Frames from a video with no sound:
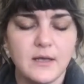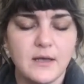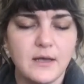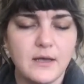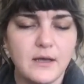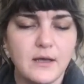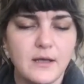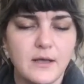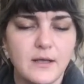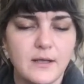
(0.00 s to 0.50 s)

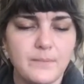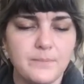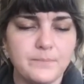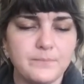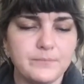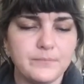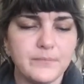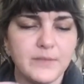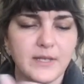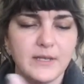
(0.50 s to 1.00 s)

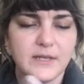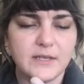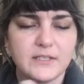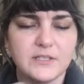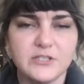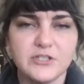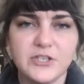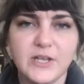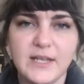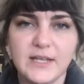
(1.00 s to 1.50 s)
and
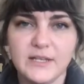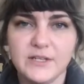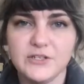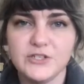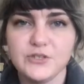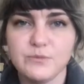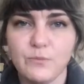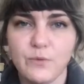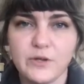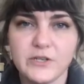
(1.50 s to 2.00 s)

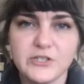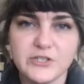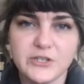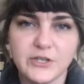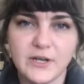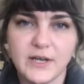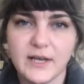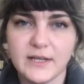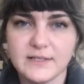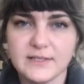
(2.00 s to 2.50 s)
exchange moisture
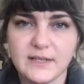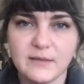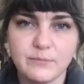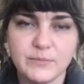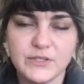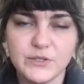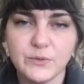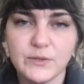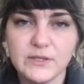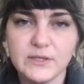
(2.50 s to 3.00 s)
content
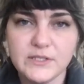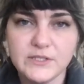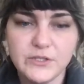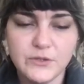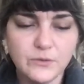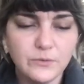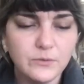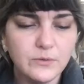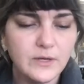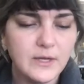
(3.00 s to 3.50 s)
between the
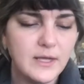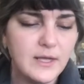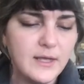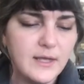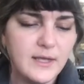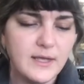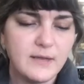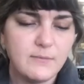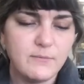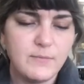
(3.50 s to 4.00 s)
2
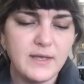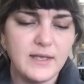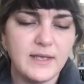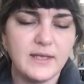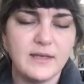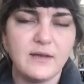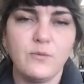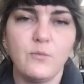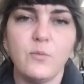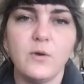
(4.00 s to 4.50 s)
and
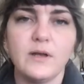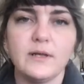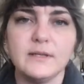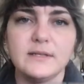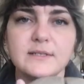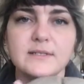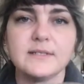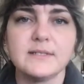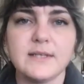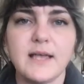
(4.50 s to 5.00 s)
making it
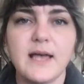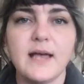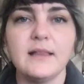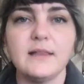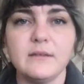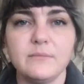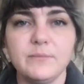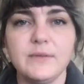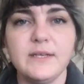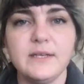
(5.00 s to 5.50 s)
one
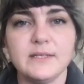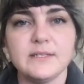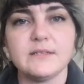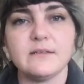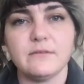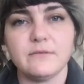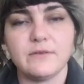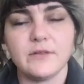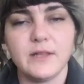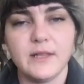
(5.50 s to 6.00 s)
solid piece
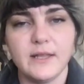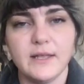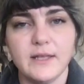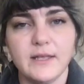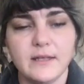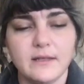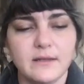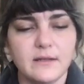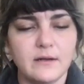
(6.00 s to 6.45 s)
of clay.